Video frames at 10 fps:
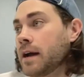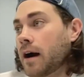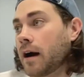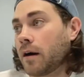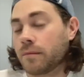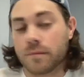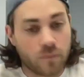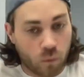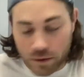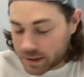
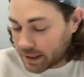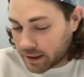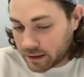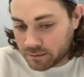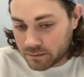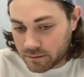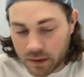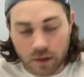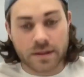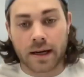Once again,
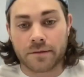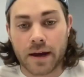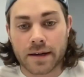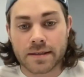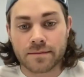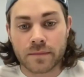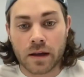no side effects.